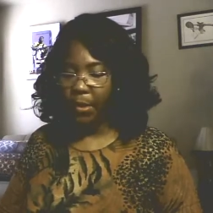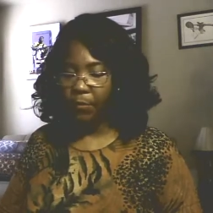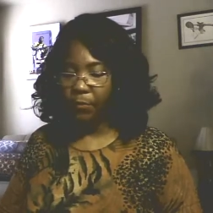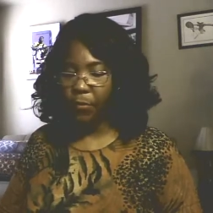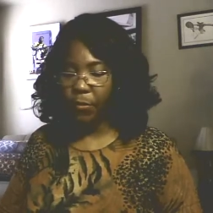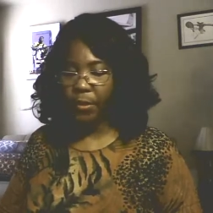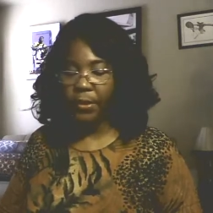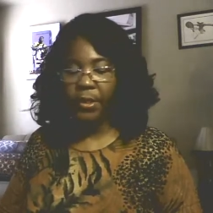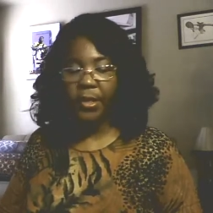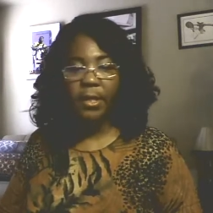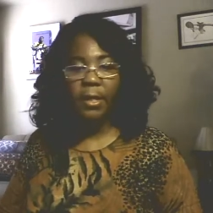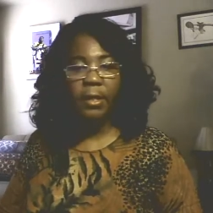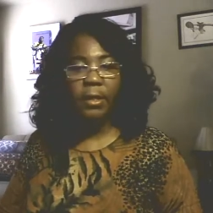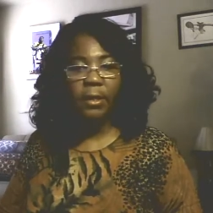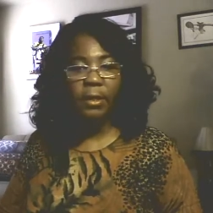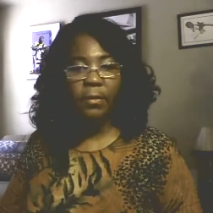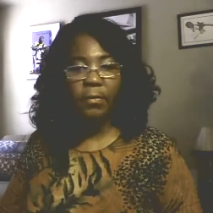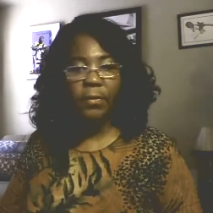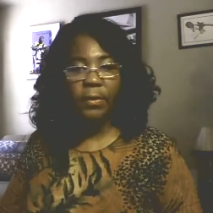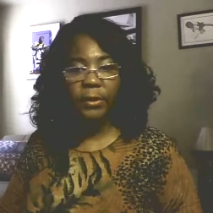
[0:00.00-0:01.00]
for the
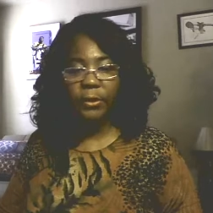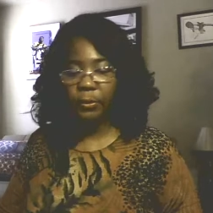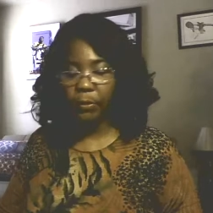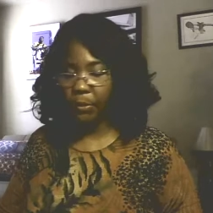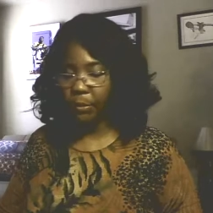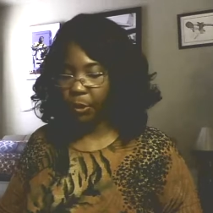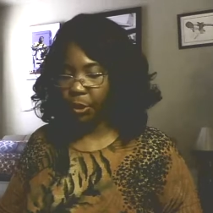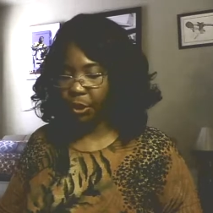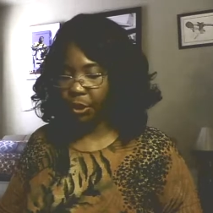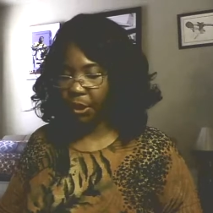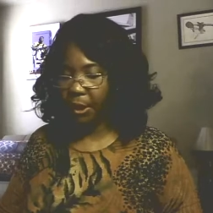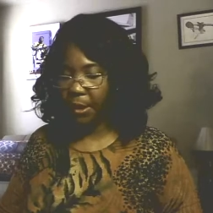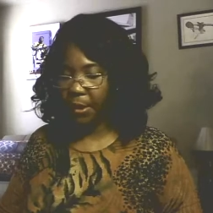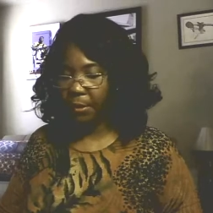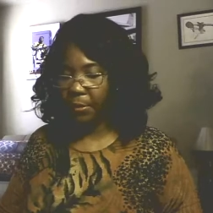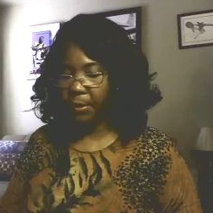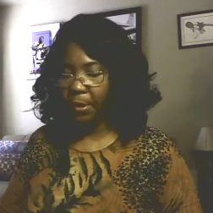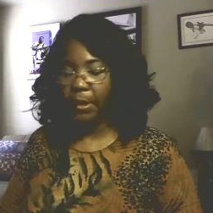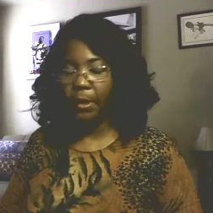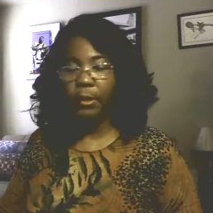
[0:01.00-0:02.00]
individual
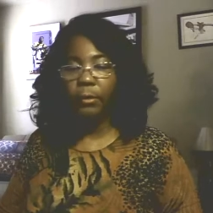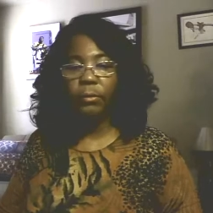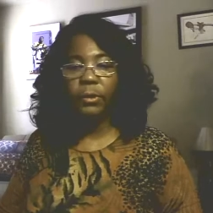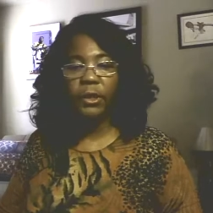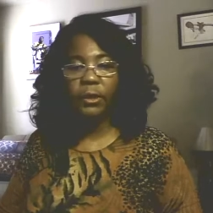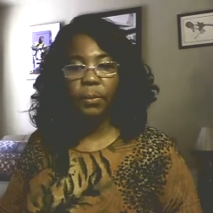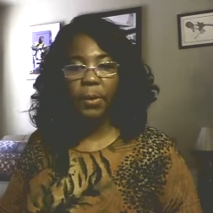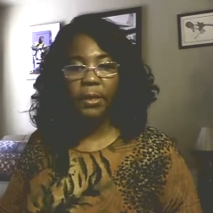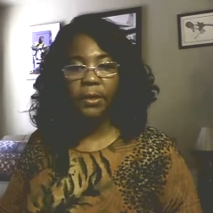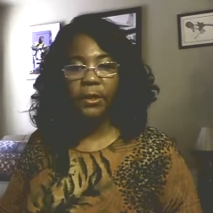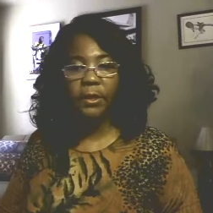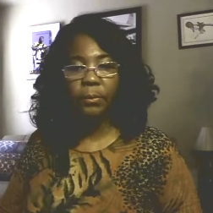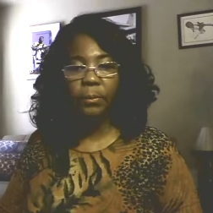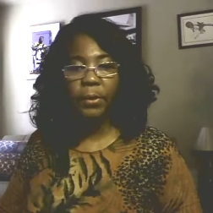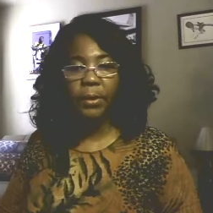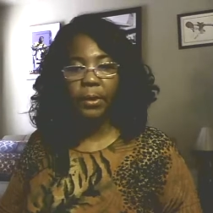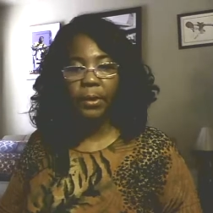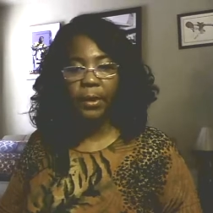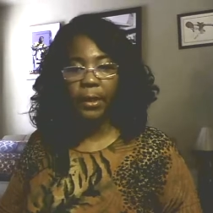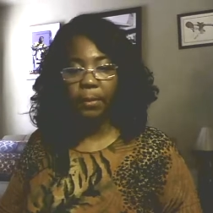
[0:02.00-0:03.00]
shared
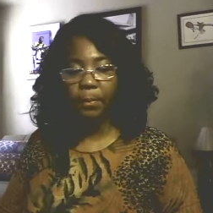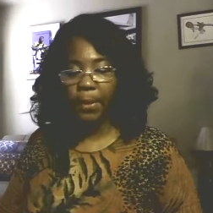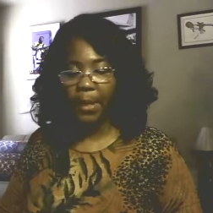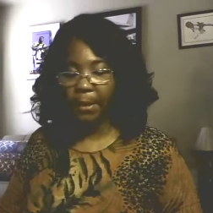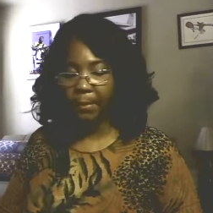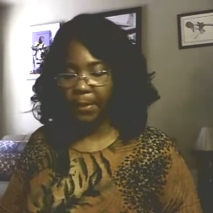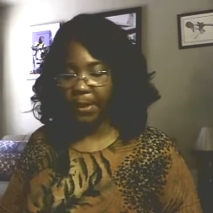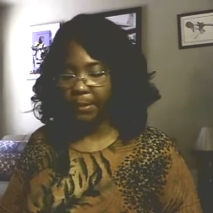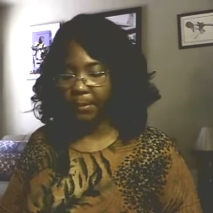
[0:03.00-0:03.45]
responsibility payment.